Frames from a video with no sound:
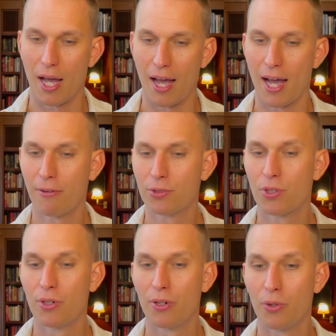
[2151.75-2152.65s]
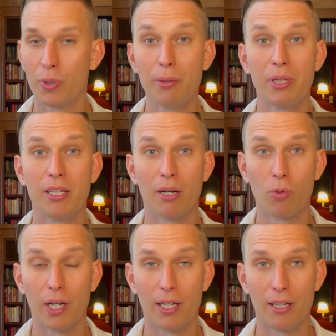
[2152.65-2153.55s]
after we've been
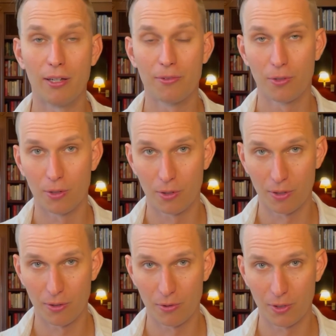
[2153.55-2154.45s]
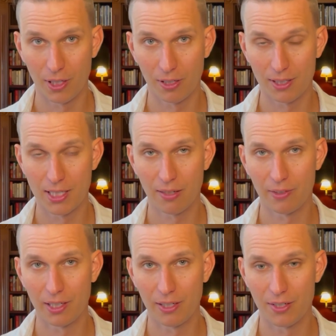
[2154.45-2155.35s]
away for nearly 7
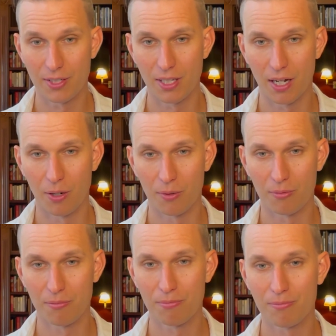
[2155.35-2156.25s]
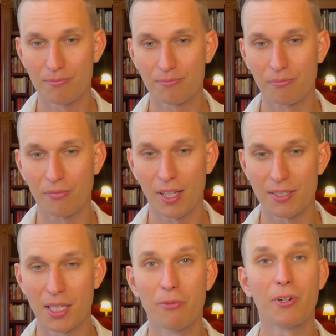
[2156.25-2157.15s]
years now,
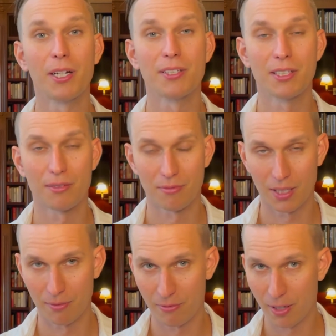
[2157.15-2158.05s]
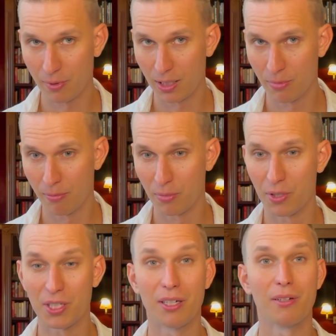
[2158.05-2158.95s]
some friends and family
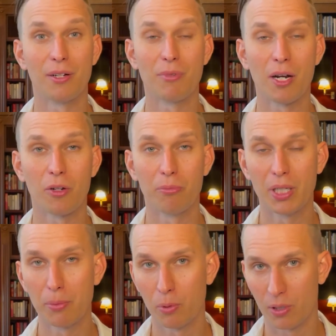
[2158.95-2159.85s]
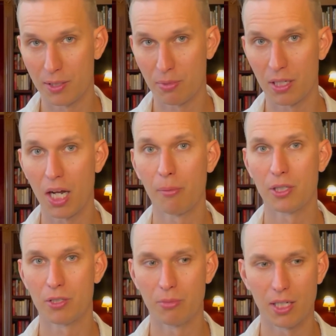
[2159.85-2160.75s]
members and random people has been coming
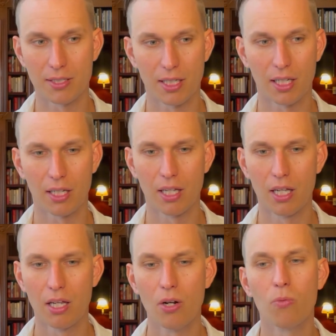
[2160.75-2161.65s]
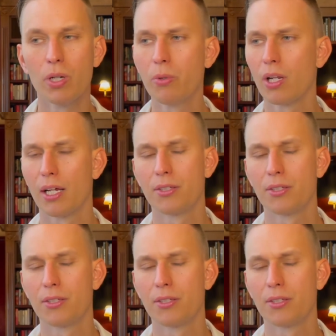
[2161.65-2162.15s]
to me and saying, we would like